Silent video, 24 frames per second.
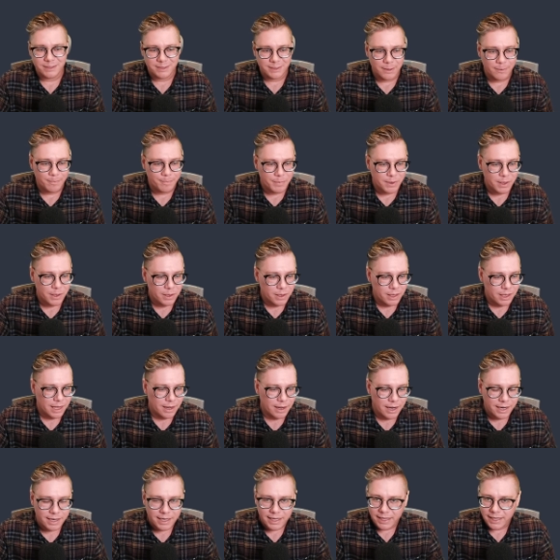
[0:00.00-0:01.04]
So
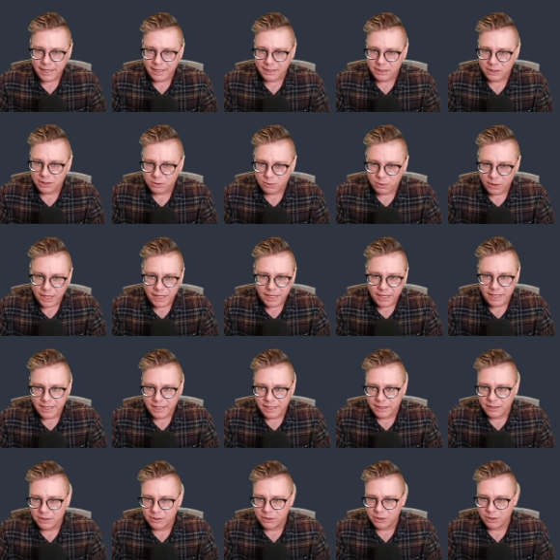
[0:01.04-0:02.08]
I'm going to get straight
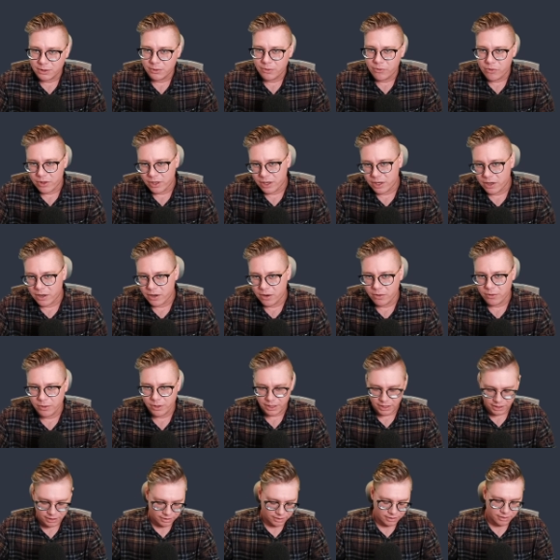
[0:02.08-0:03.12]
into the code
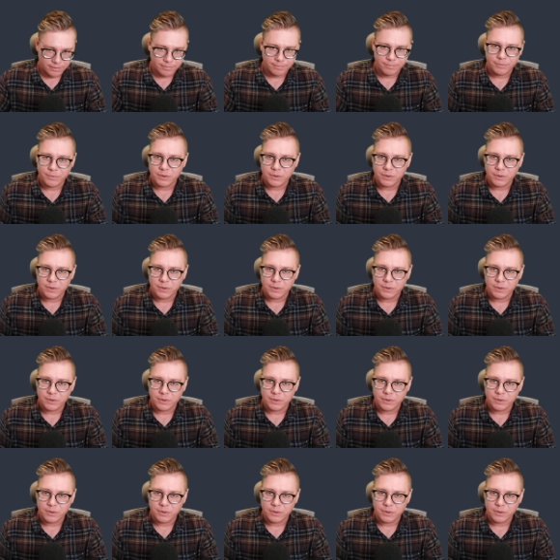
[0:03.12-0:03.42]
here.